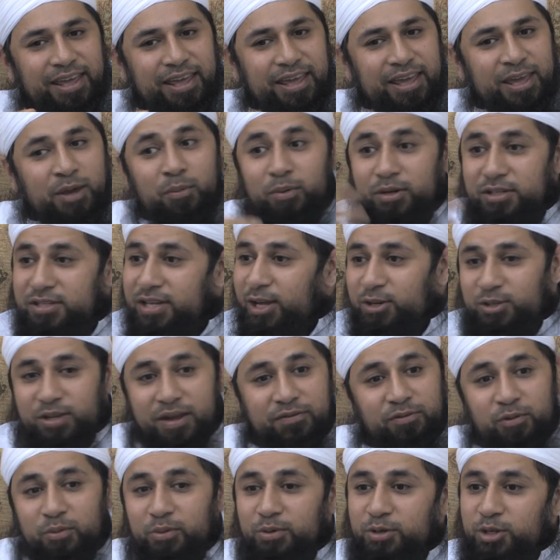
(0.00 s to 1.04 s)
He will say to
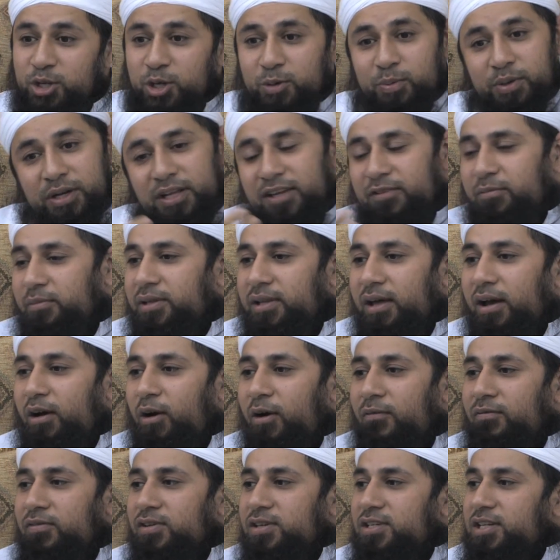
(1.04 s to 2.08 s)
everyone, do you believe me?
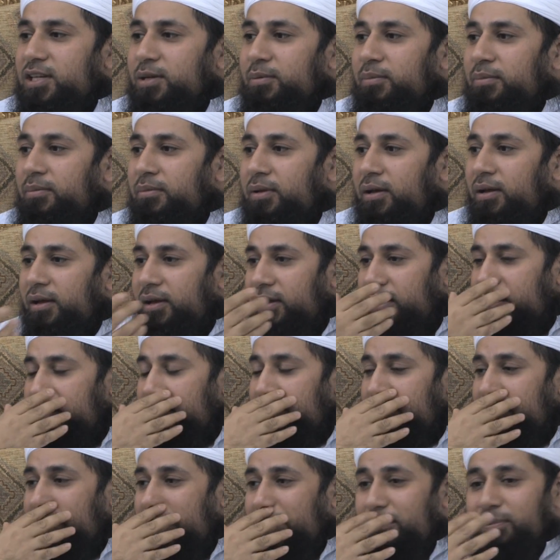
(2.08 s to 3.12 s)

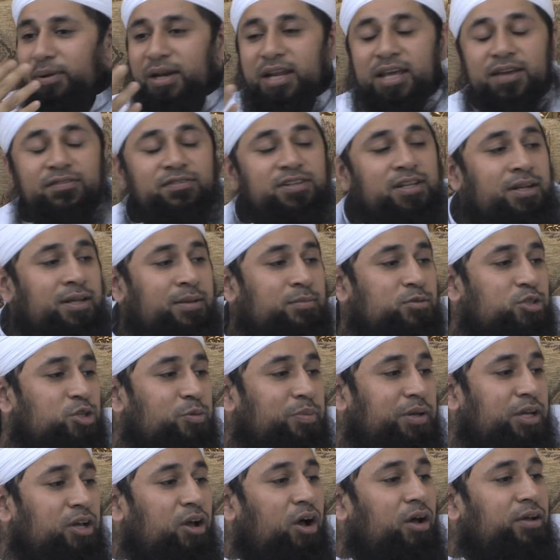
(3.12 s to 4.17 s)
They believed in him to
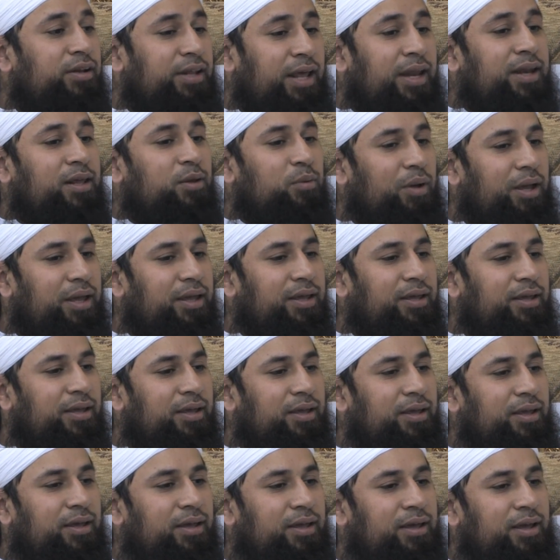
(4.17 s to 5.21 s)
be God anyway.
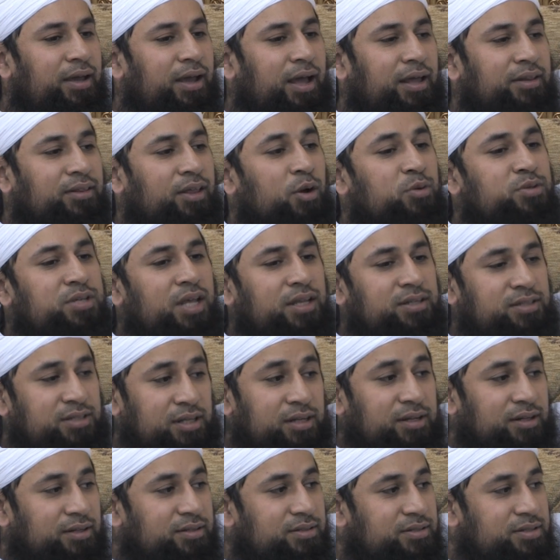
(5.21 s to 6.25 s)
And those that
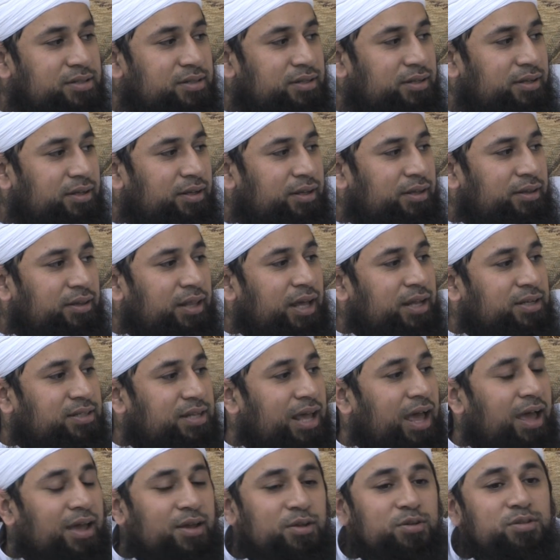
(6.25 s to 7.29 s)
didn't, their
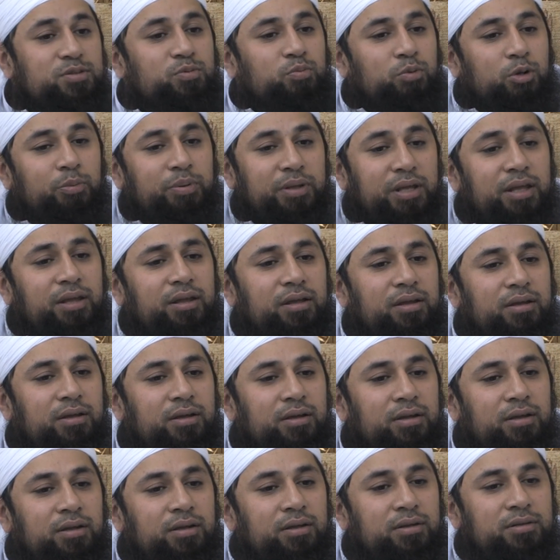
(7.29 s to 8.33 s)
doubts will be
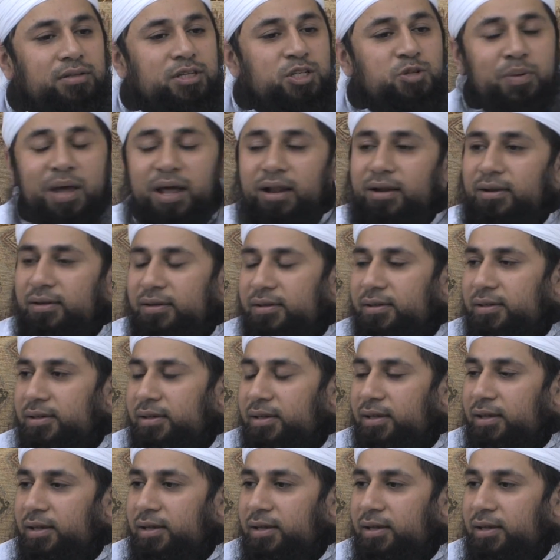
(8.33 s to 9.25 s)
dispelled.